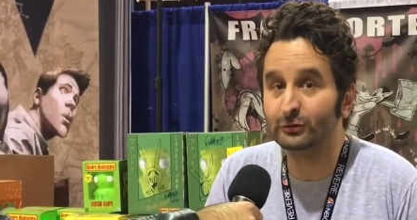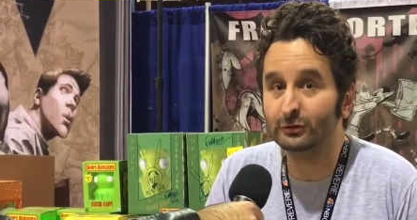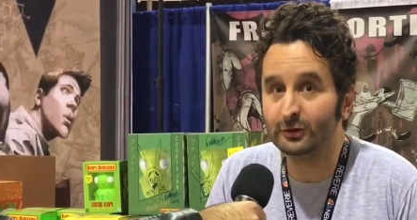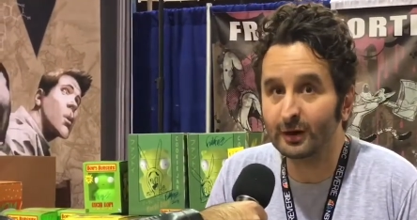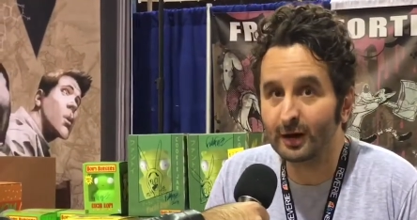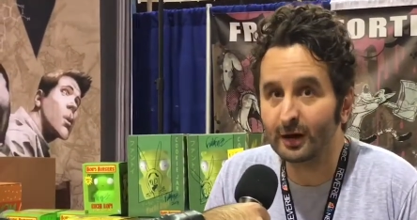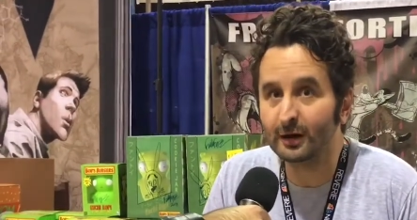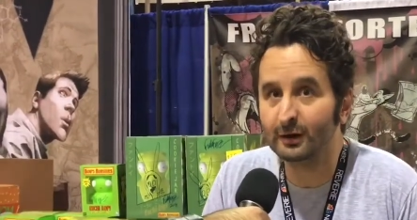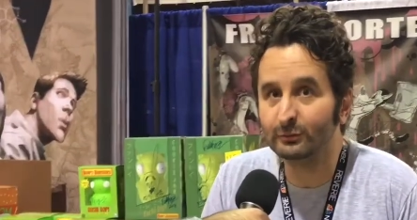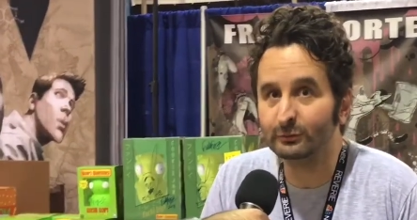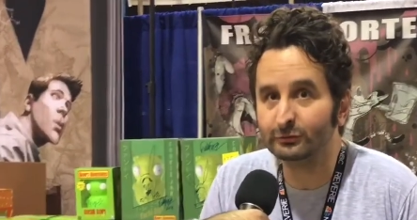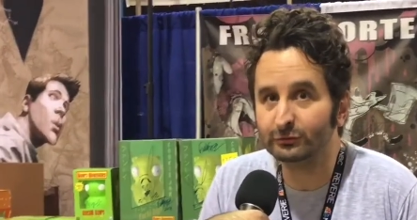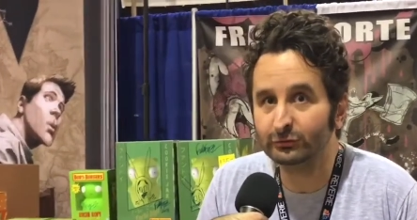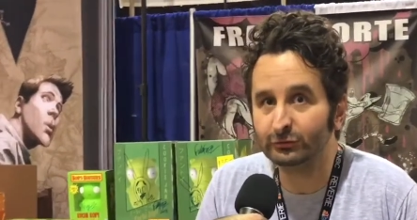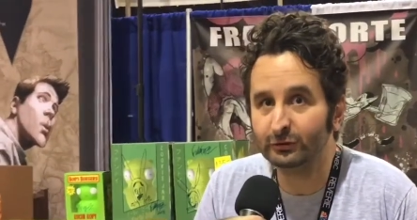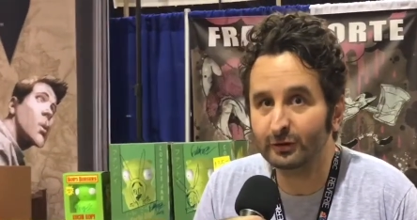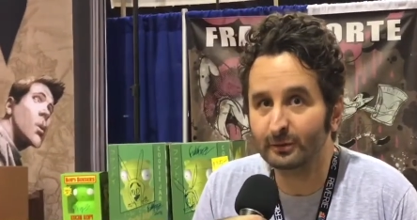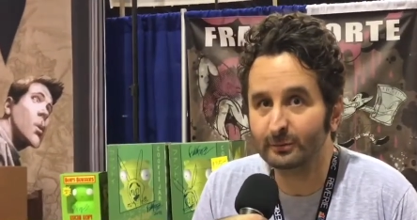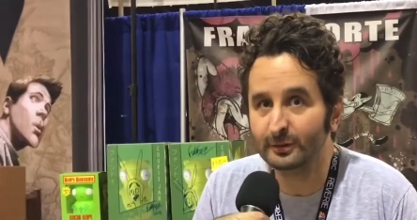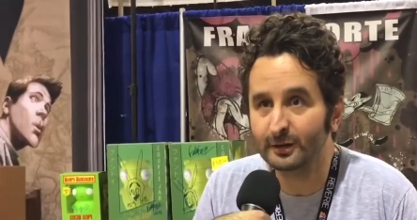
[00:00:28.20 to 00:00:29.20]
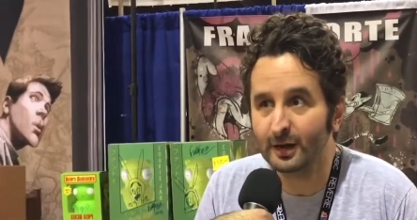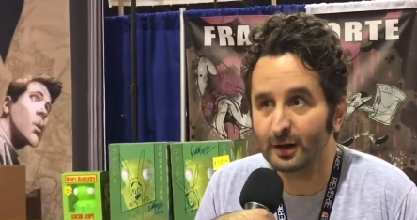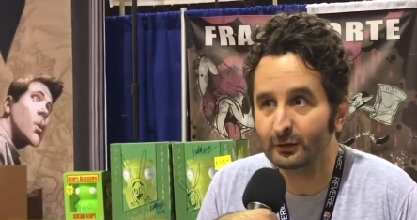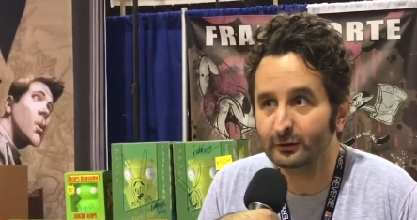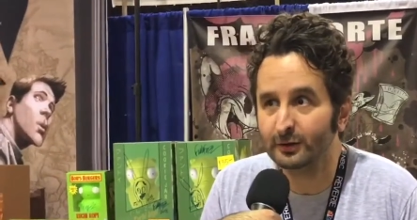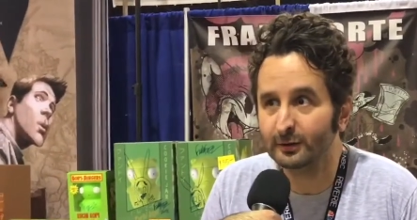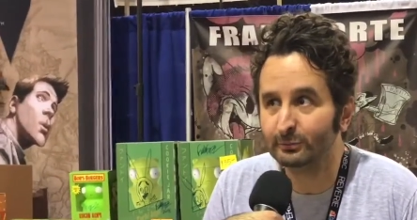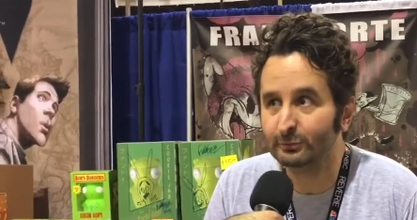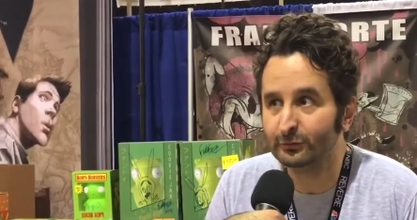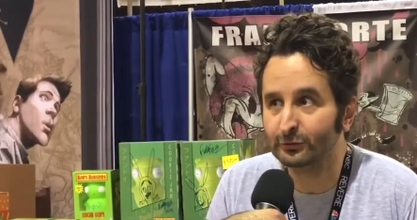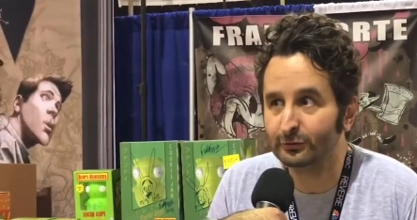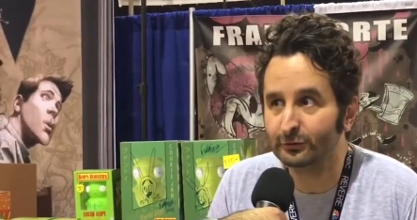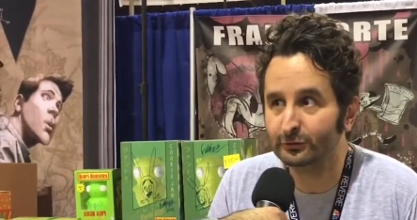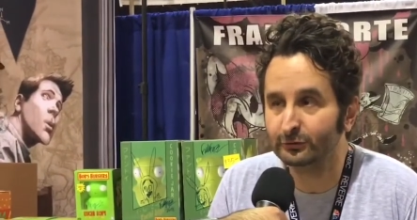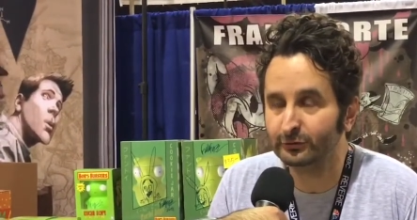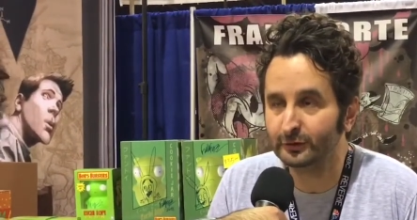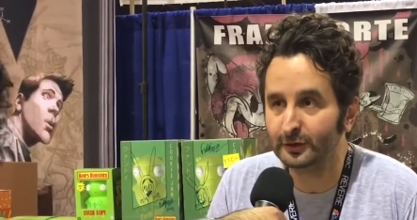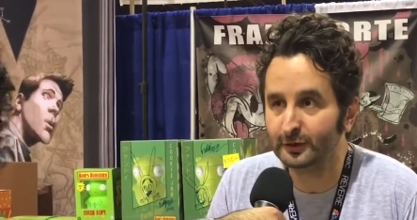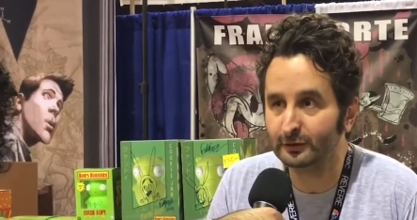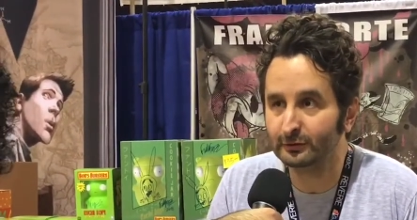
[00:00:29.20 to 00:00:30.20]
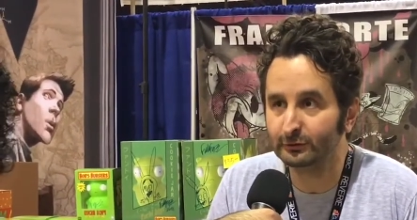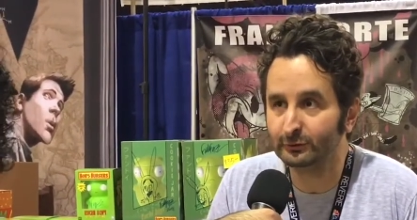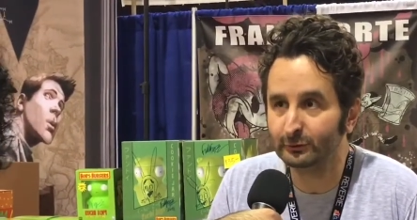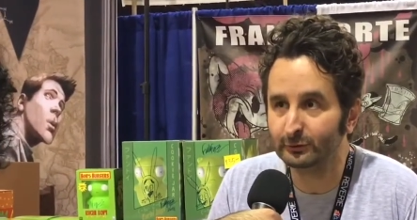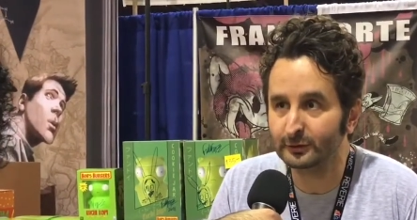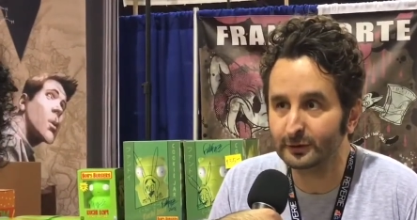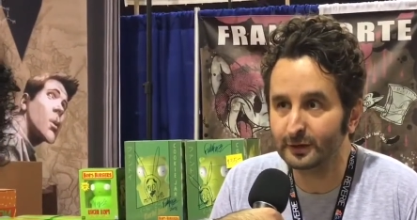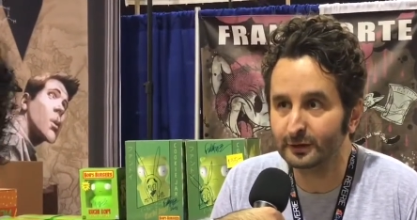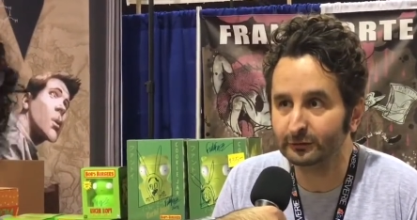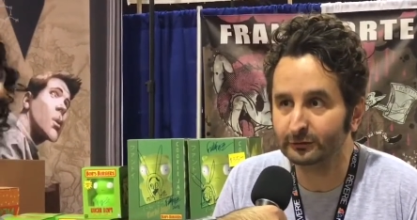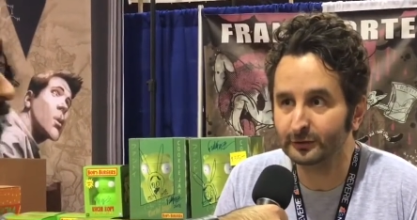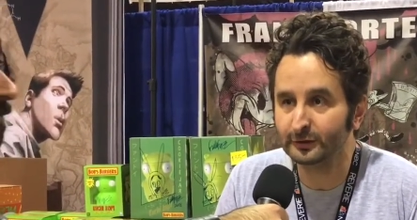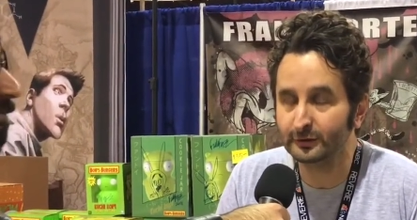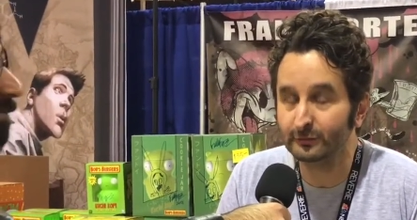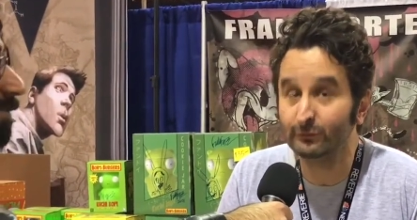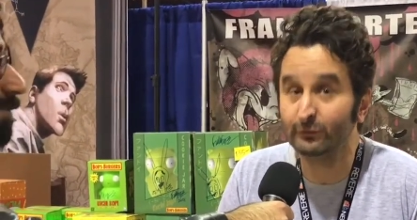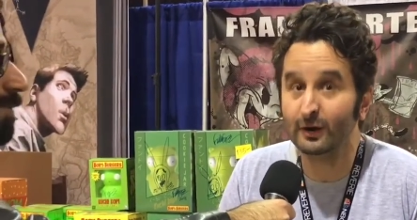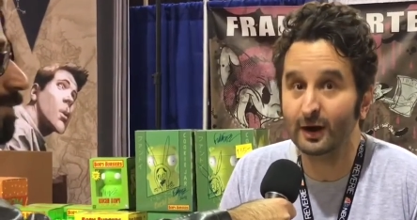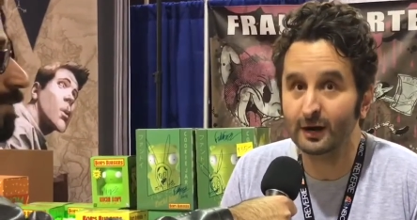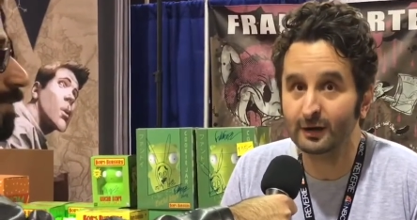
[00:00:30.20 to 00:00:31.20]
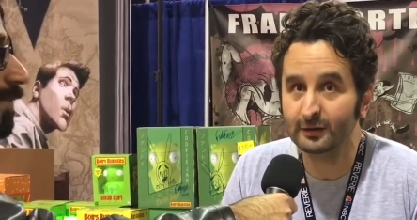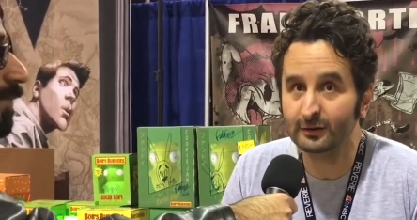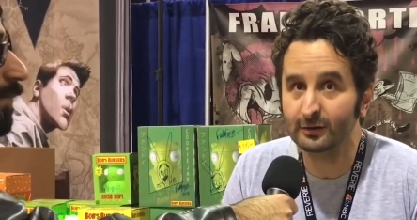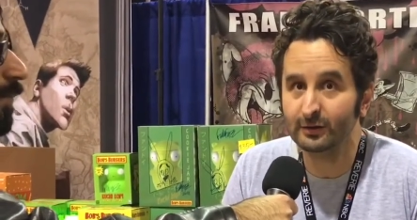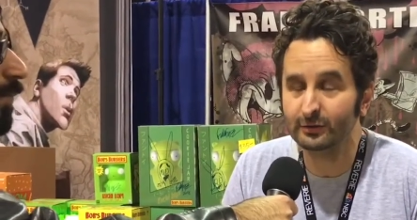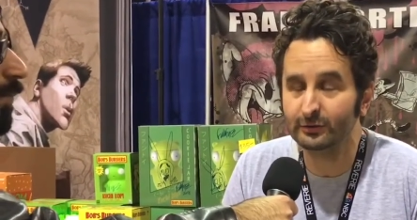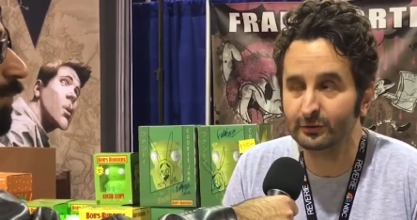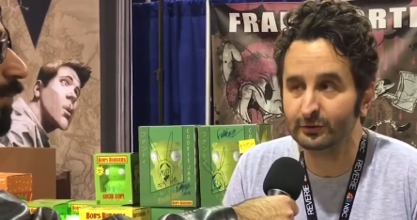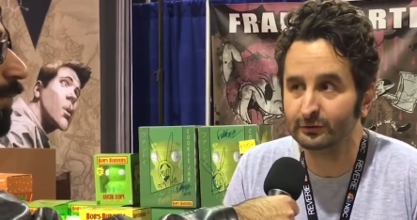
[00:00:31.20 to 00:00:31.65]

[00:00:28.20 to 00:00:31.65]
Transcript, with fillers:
Speaker 1: or Dare, which is coming out April 13th, 2018, Friday the